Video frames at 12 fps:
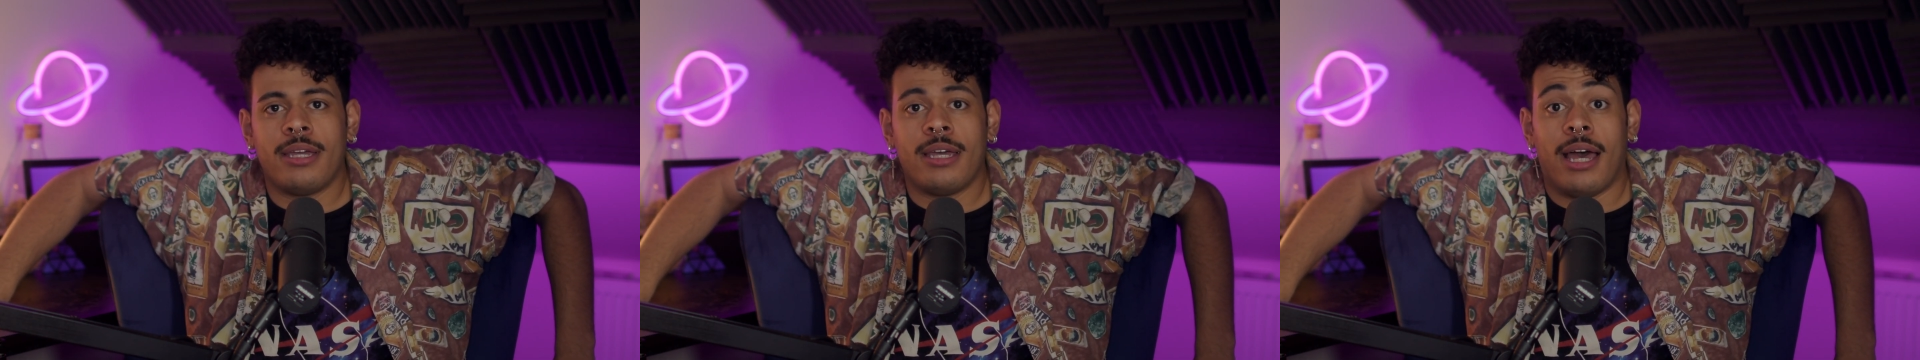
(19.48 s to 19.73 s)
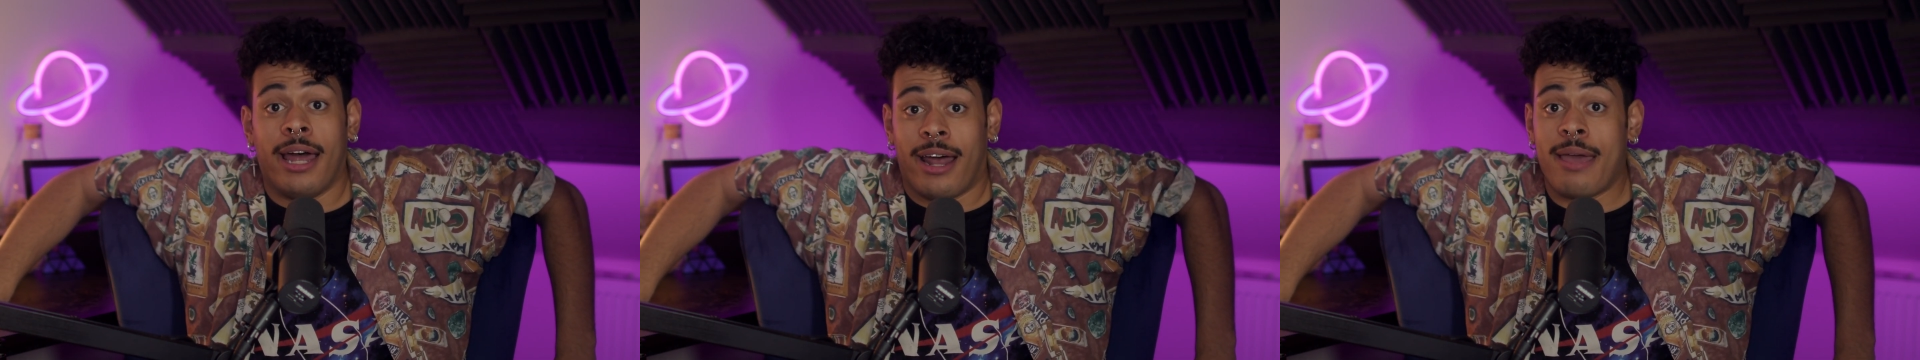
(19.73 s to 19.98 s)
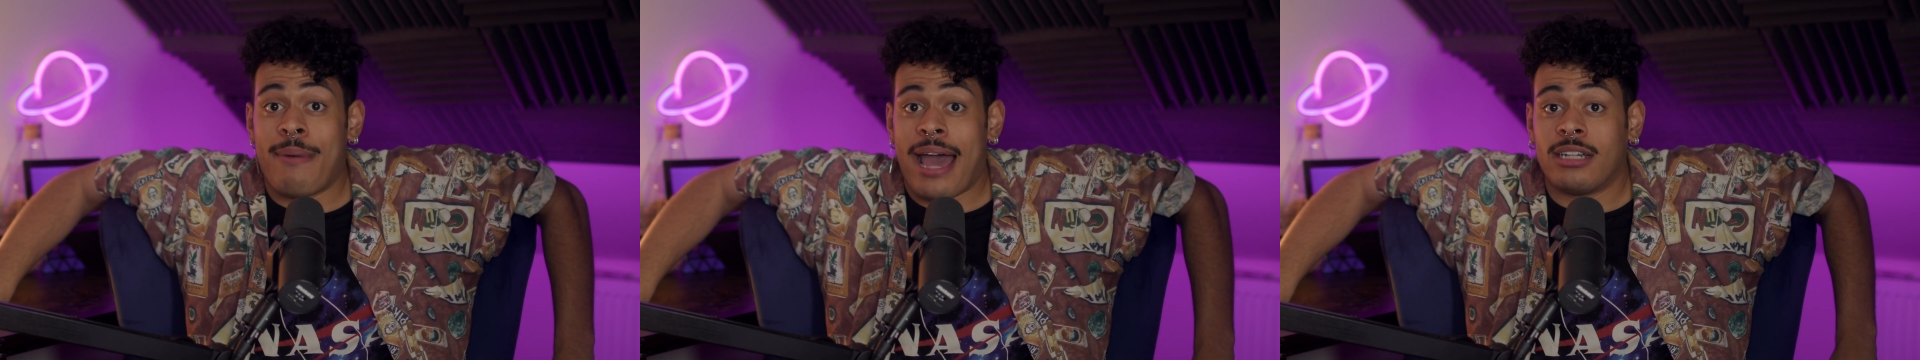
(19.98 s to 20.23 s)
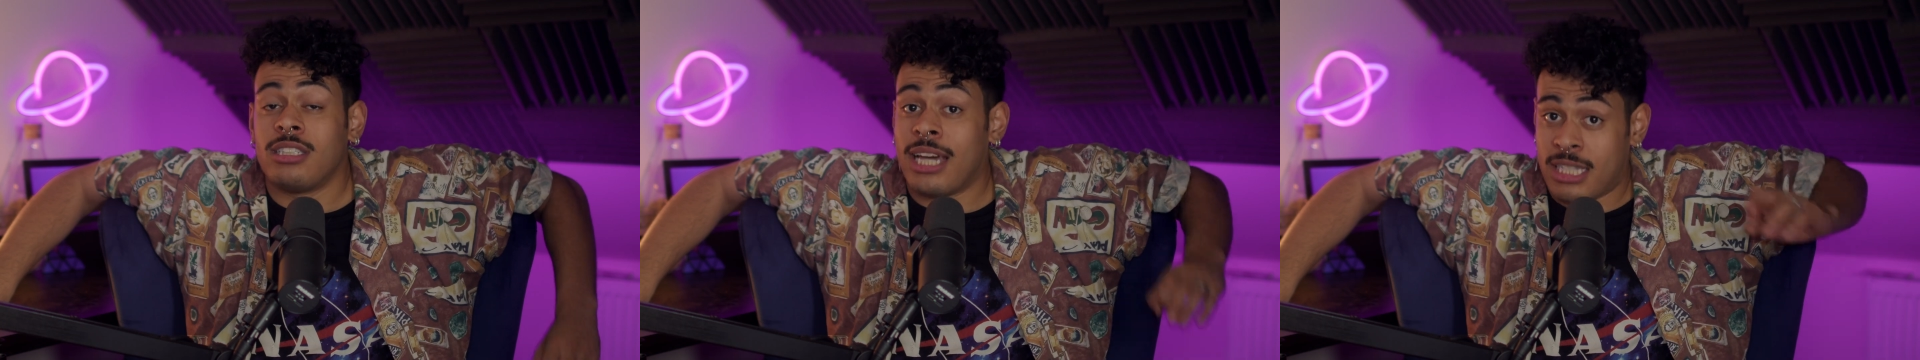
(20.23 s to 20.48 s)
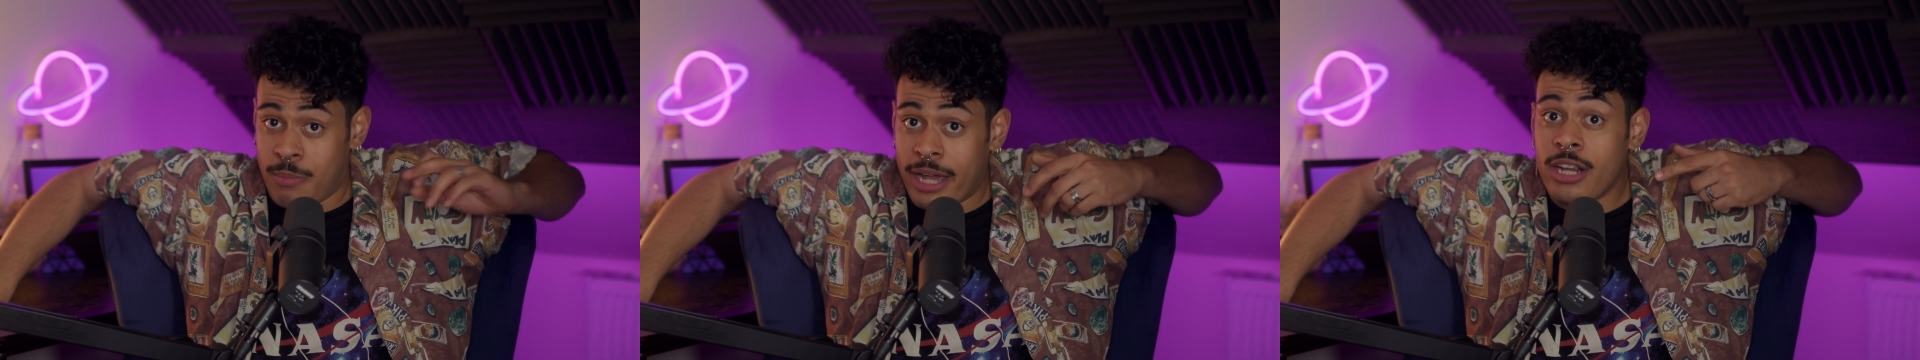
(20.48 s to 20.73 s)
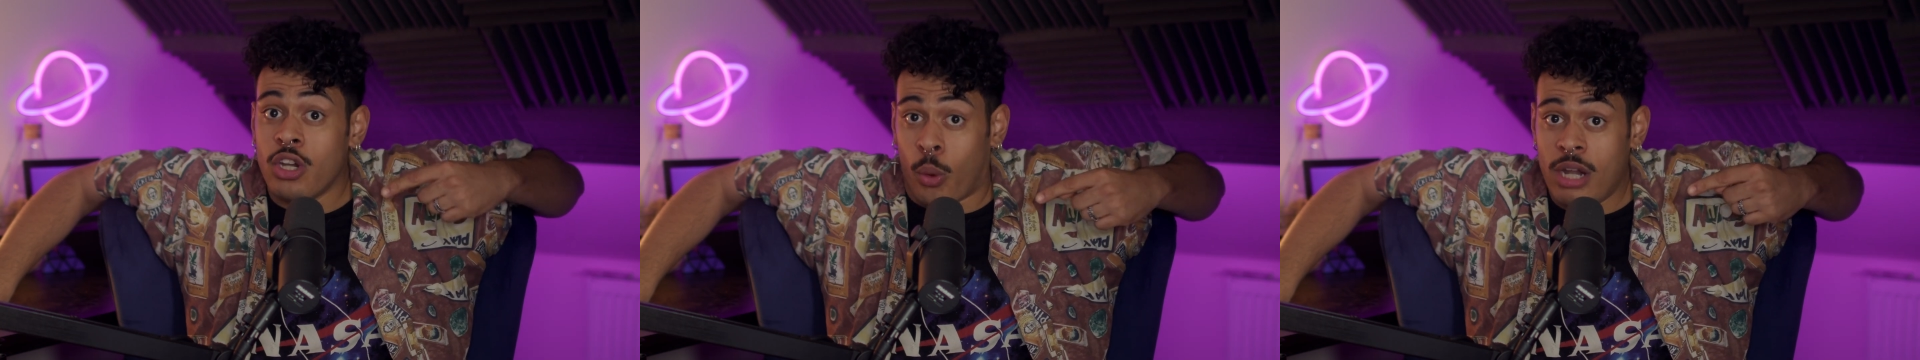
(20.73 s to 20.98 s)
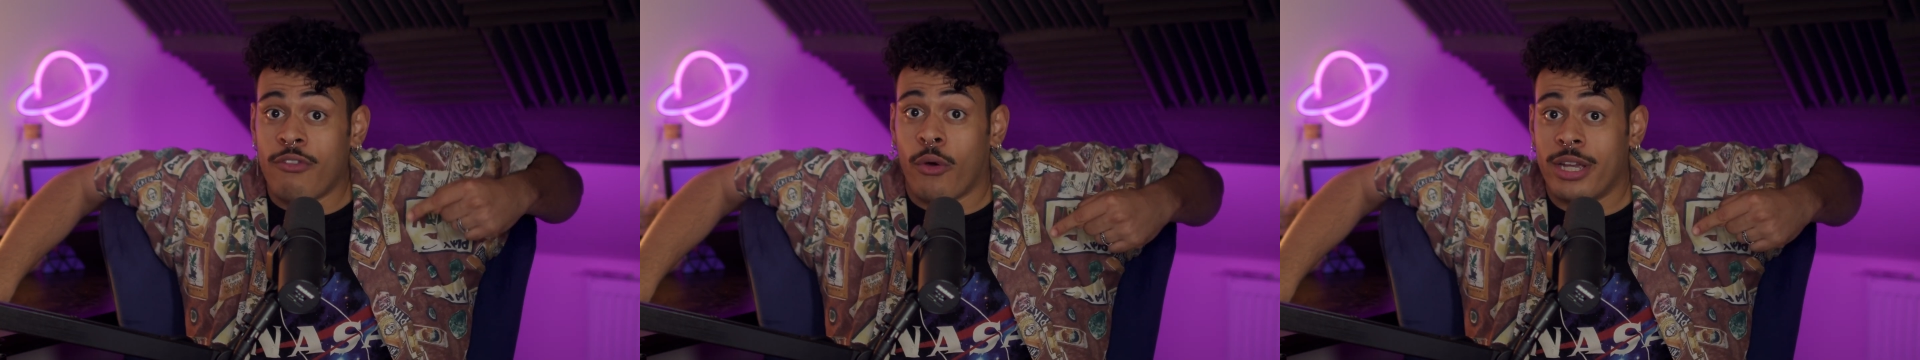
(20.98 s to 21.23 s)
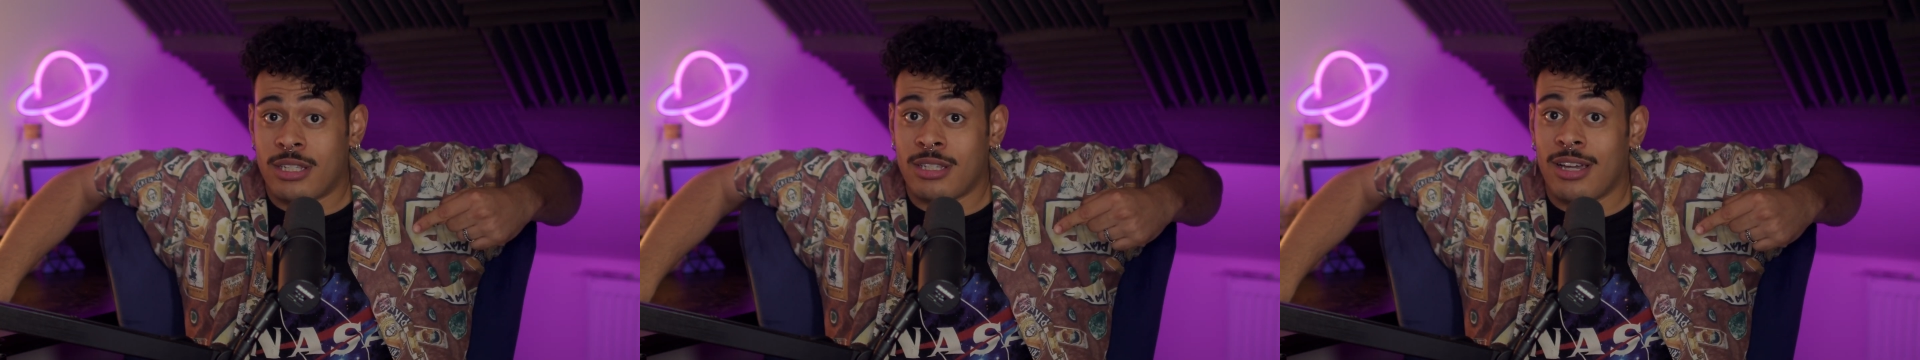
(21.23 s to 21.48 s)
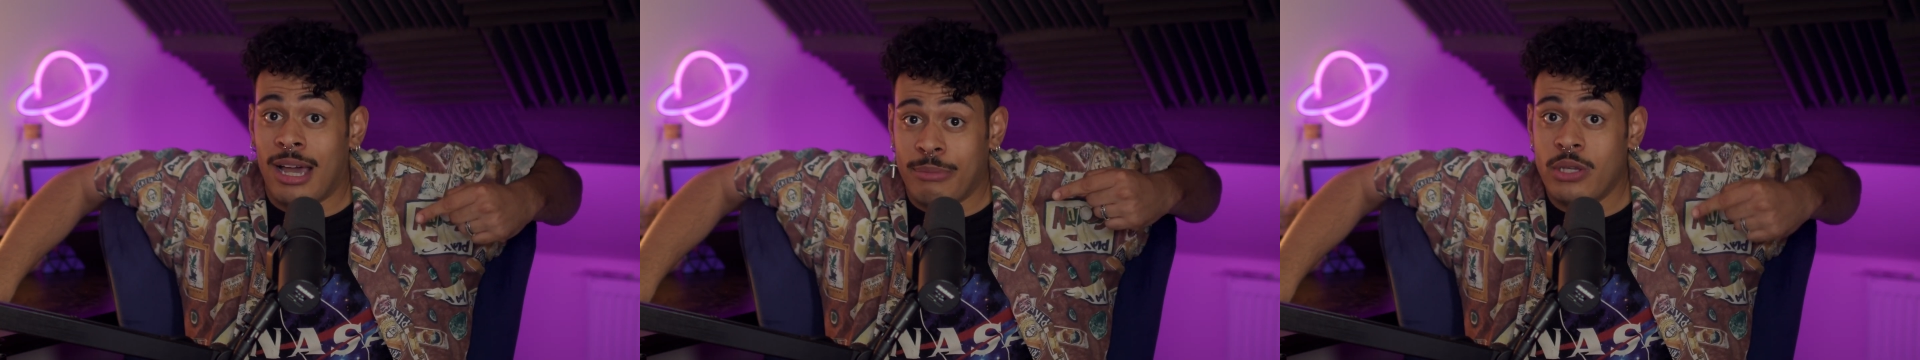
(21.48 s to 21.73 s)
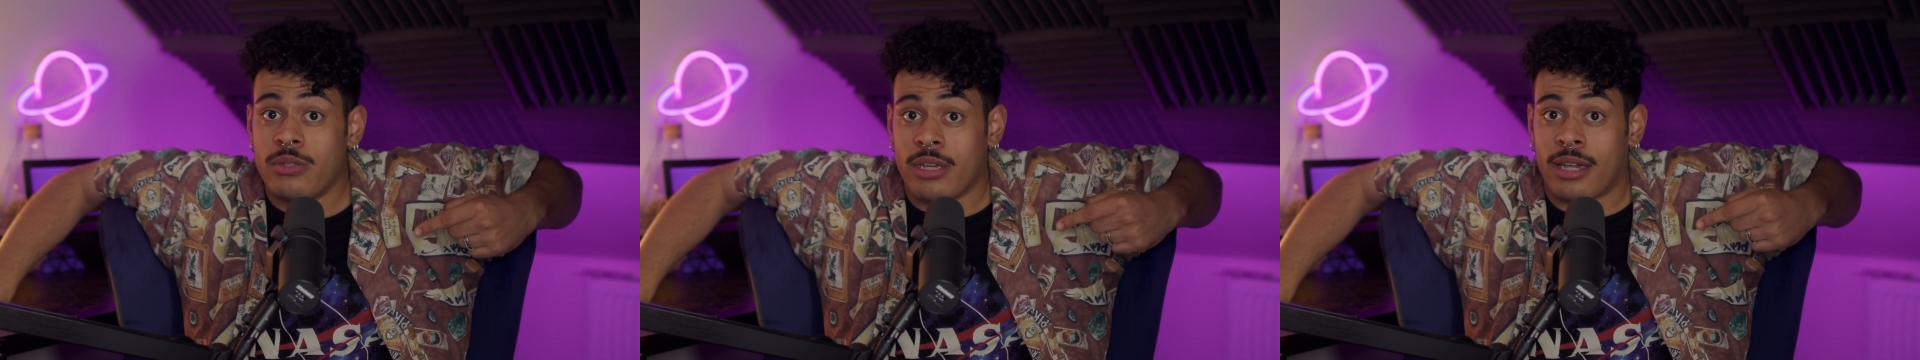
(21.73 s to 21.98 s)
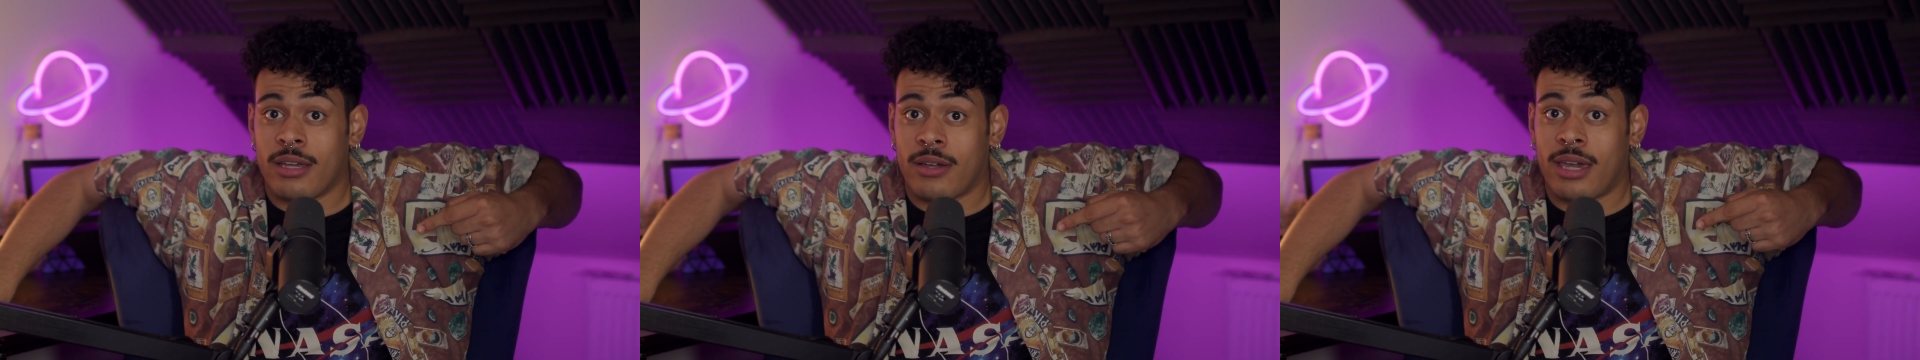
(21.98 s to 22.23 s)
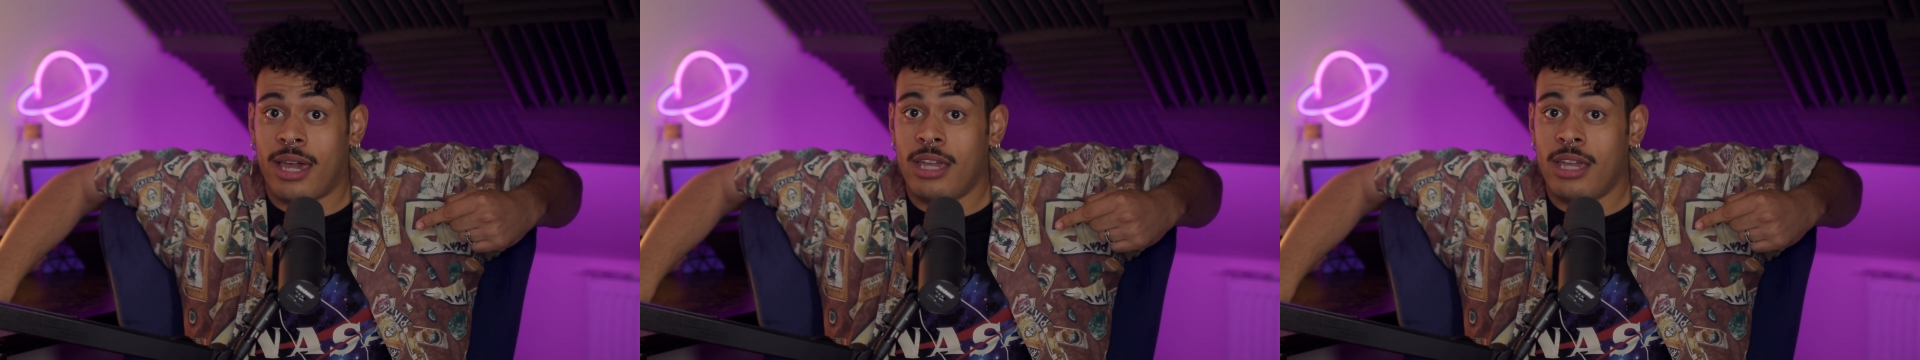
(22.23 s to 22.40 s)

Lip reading: And I am actually, that's my annoyed voice I'm using, okay?